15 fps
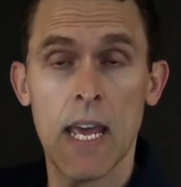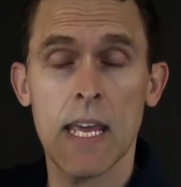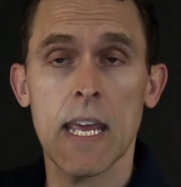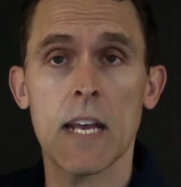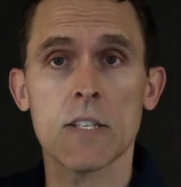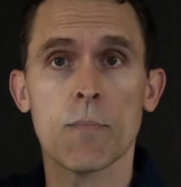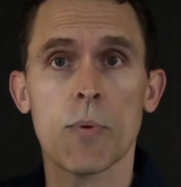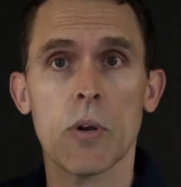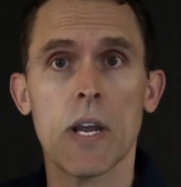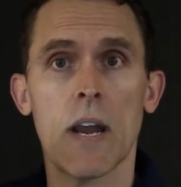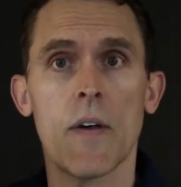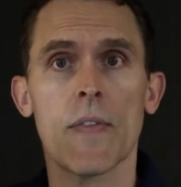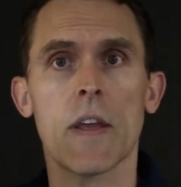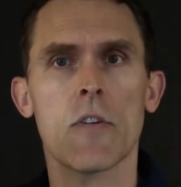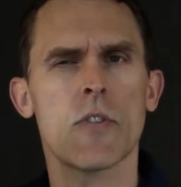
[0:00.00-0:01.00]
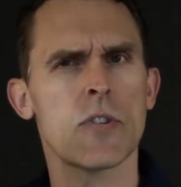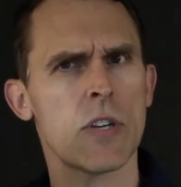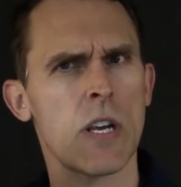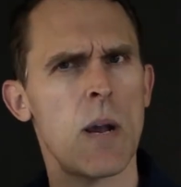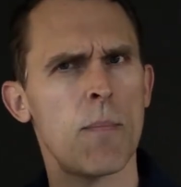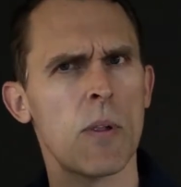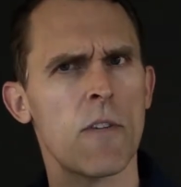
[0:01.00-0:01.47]
He has a book out there. There's a
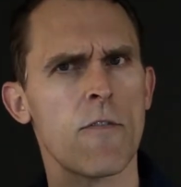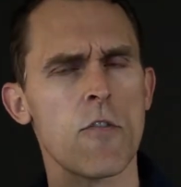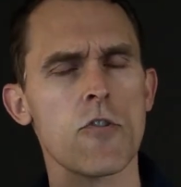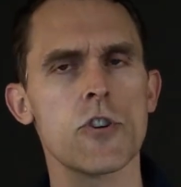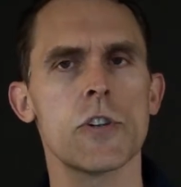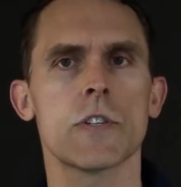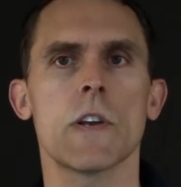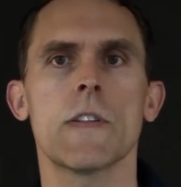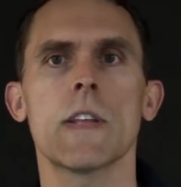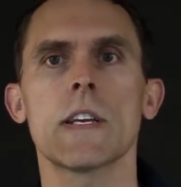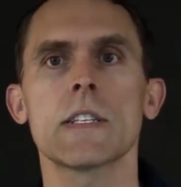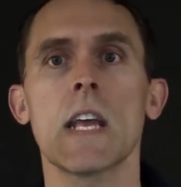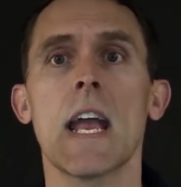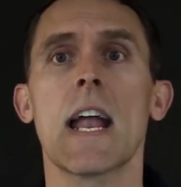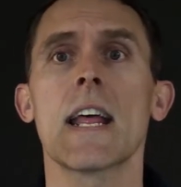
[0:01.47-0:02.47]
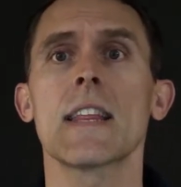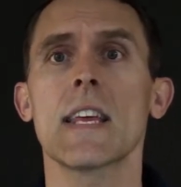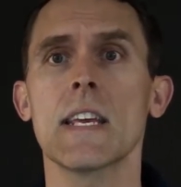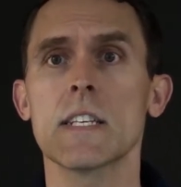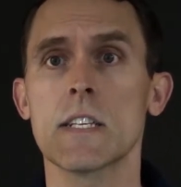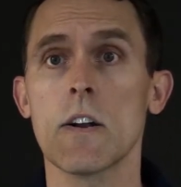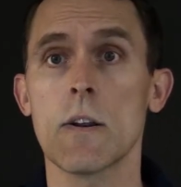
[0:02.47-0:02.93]
couple of versions on this, and I think
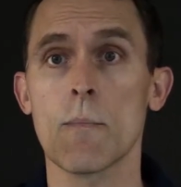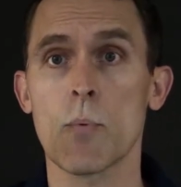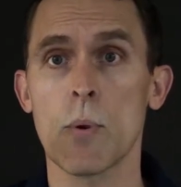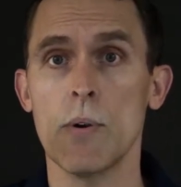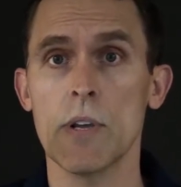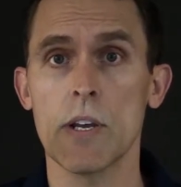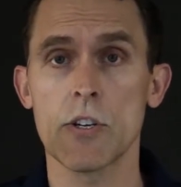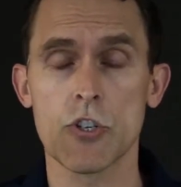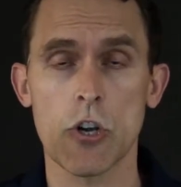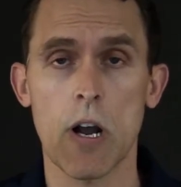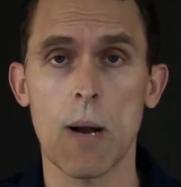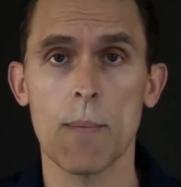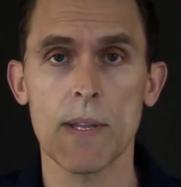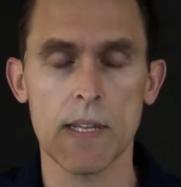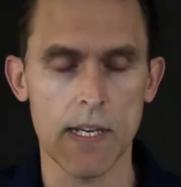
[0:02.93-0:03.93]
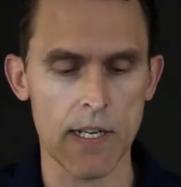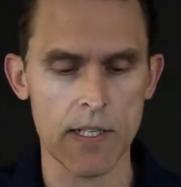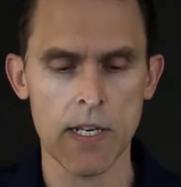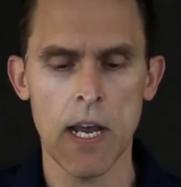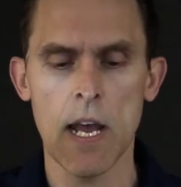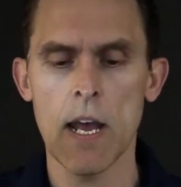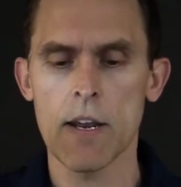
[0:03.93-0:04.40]
he's done a brilliant job at
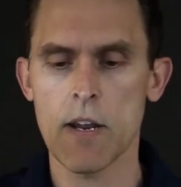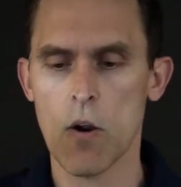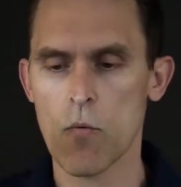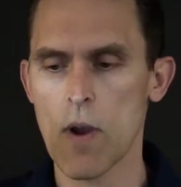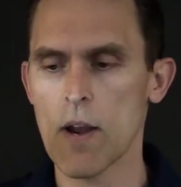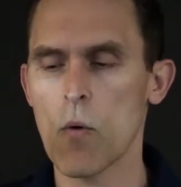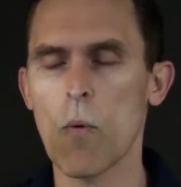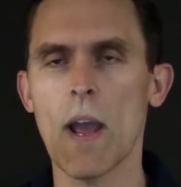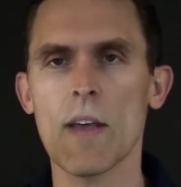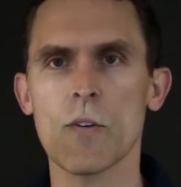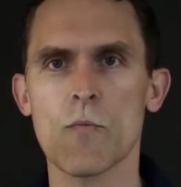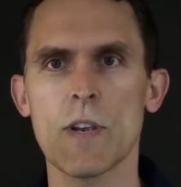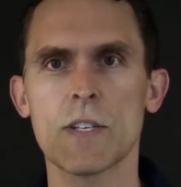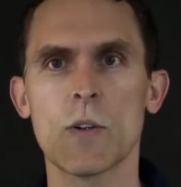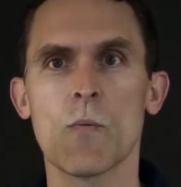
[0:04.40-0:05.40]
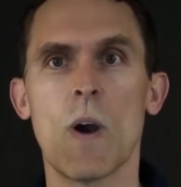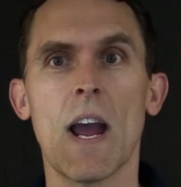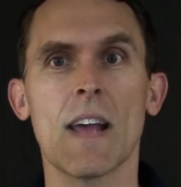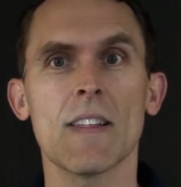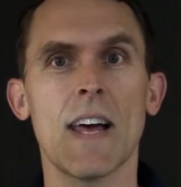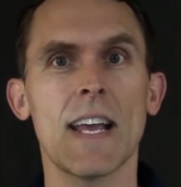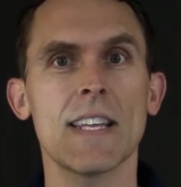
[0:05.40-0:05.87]
this. Now, right away, the reason why
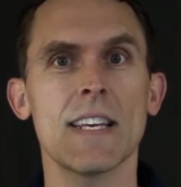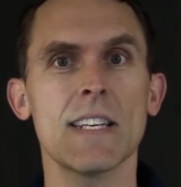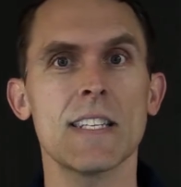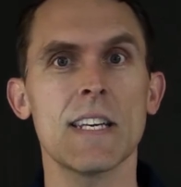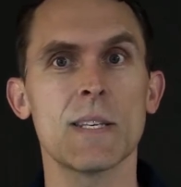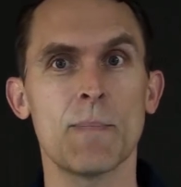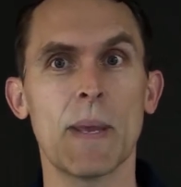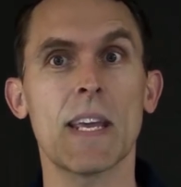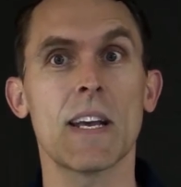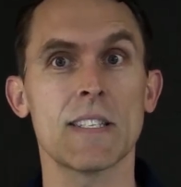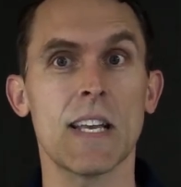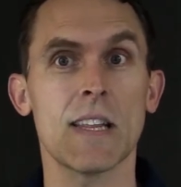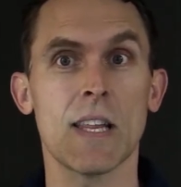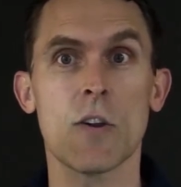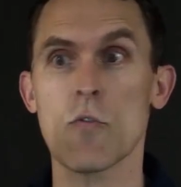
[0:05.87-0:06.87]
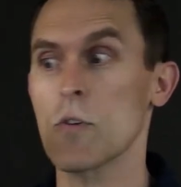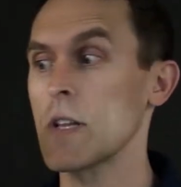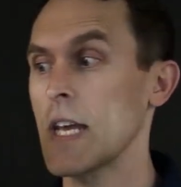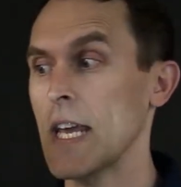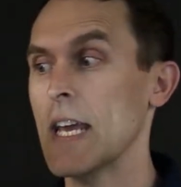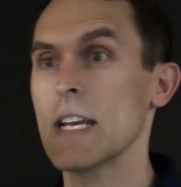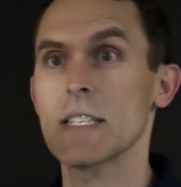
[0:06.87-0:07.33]
I like this is because it
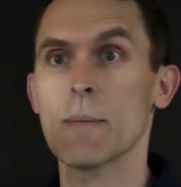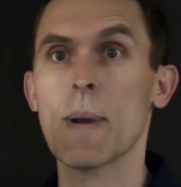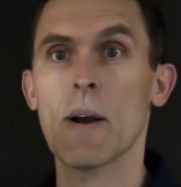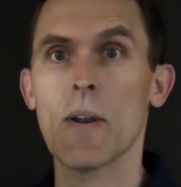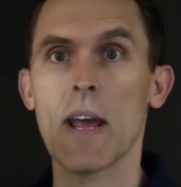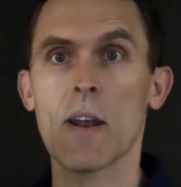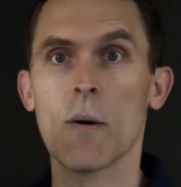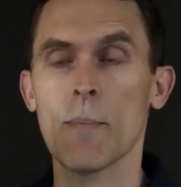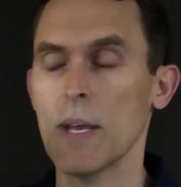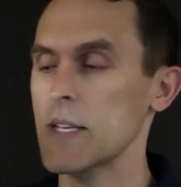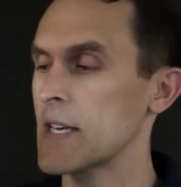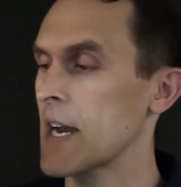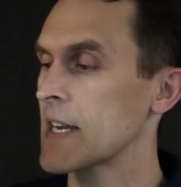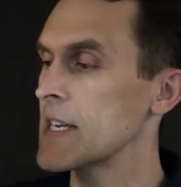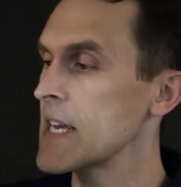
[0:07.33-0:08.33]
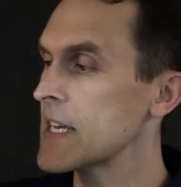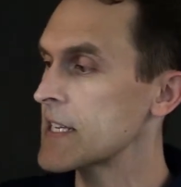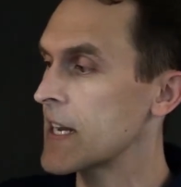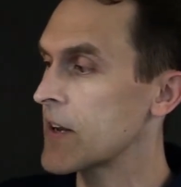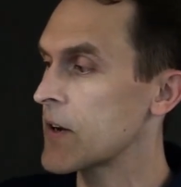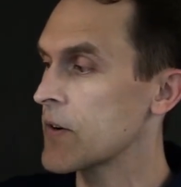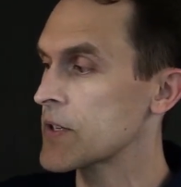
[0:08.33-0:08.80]
literally is about NLP techniques,
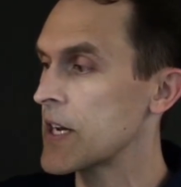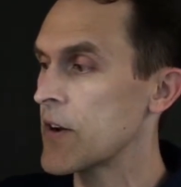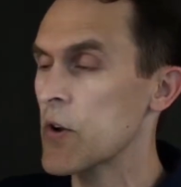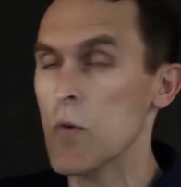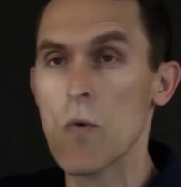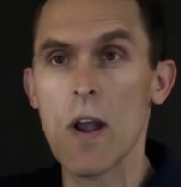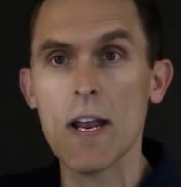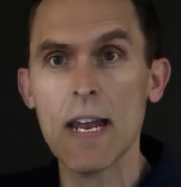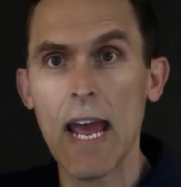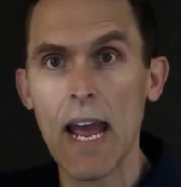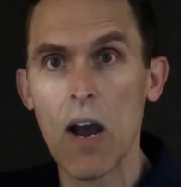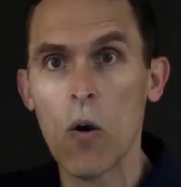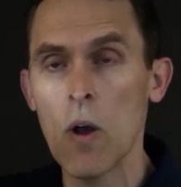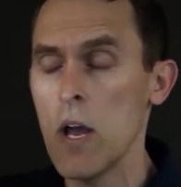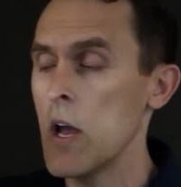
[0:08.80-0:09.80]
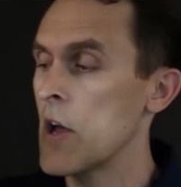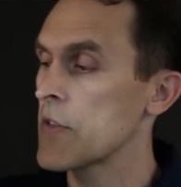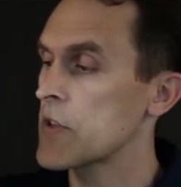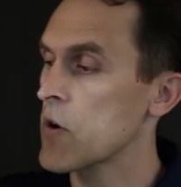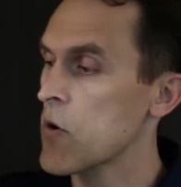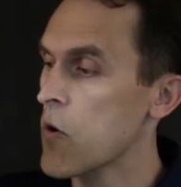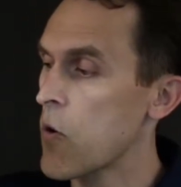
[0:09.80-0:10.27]
and it'll tell you right now
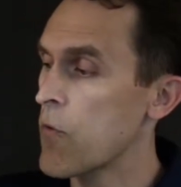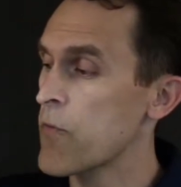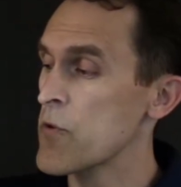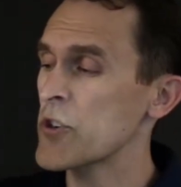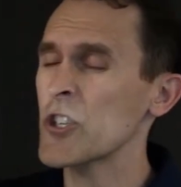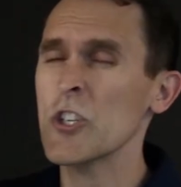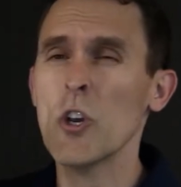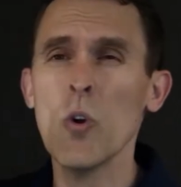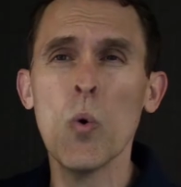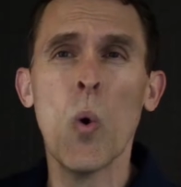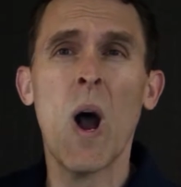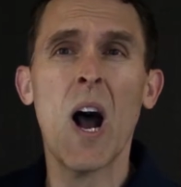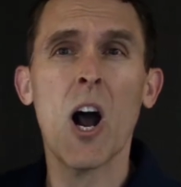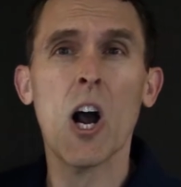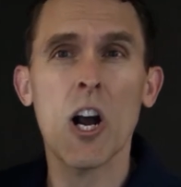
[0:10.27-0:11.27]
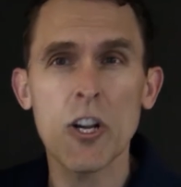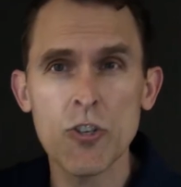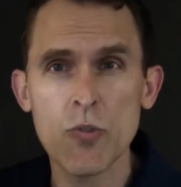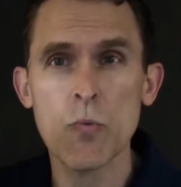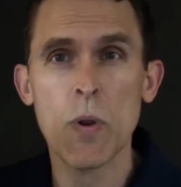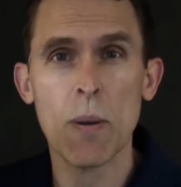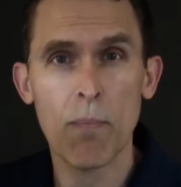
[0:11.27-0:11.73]
there are over
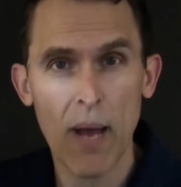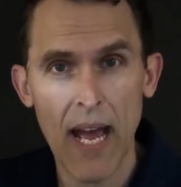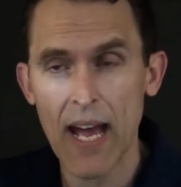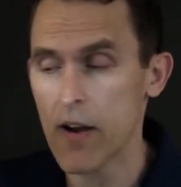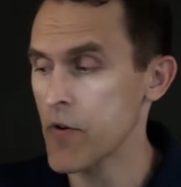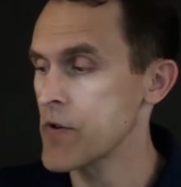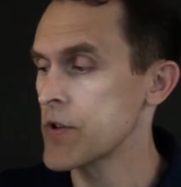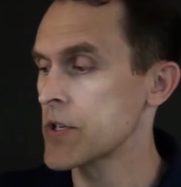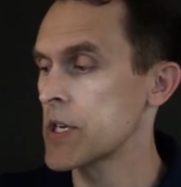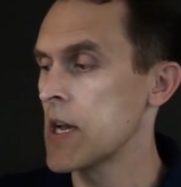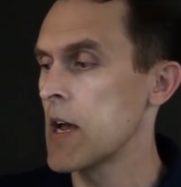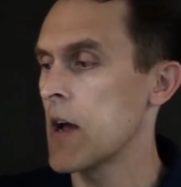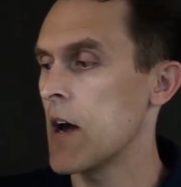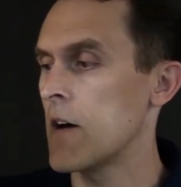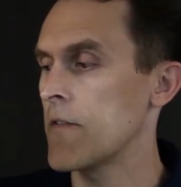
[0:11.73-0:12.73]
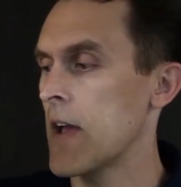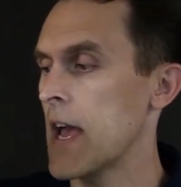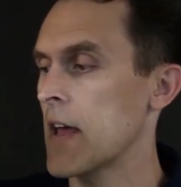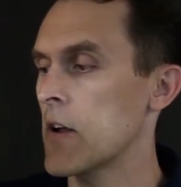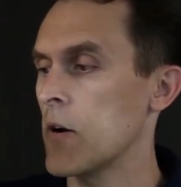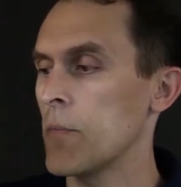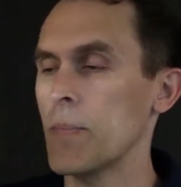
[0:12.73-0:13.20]
200 patterns of
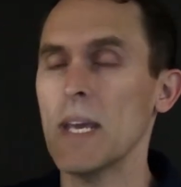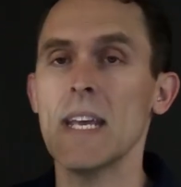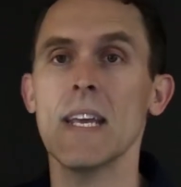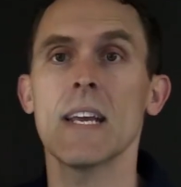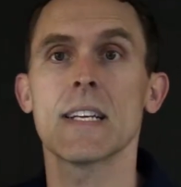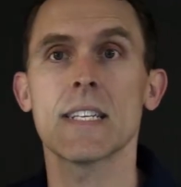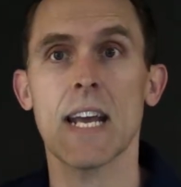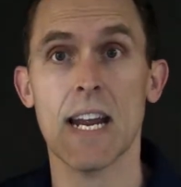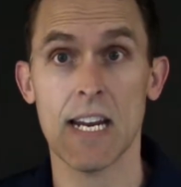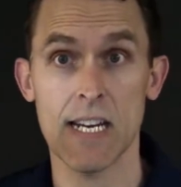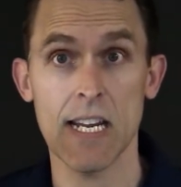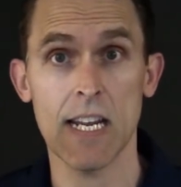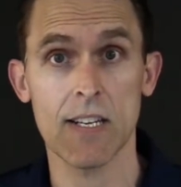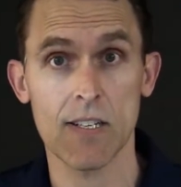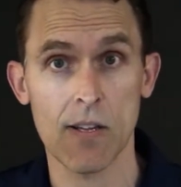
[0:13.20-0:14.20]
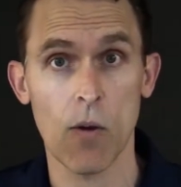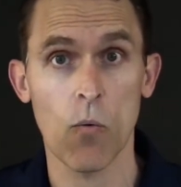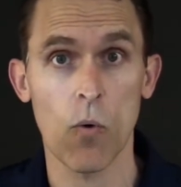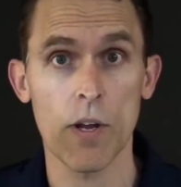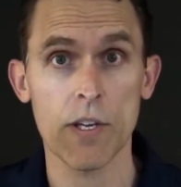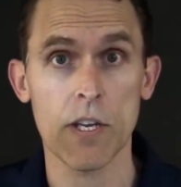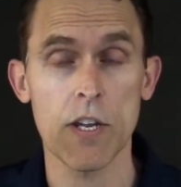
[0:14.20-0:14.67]
NLP techniques that
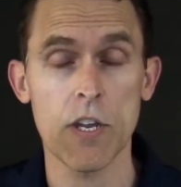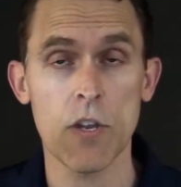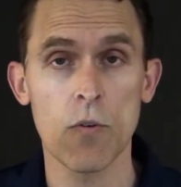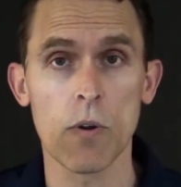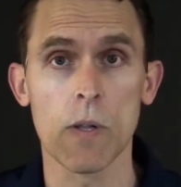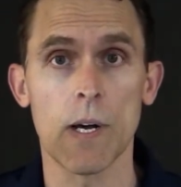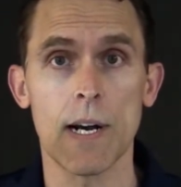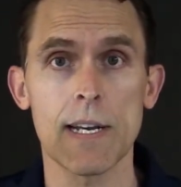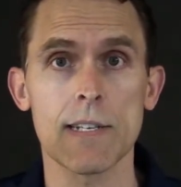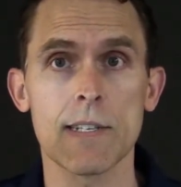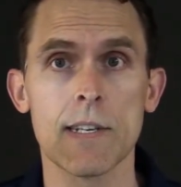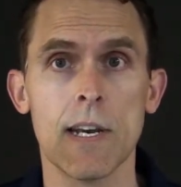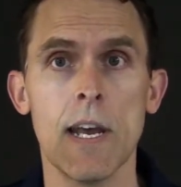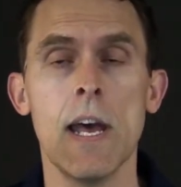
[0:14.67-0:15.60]
one can utilize.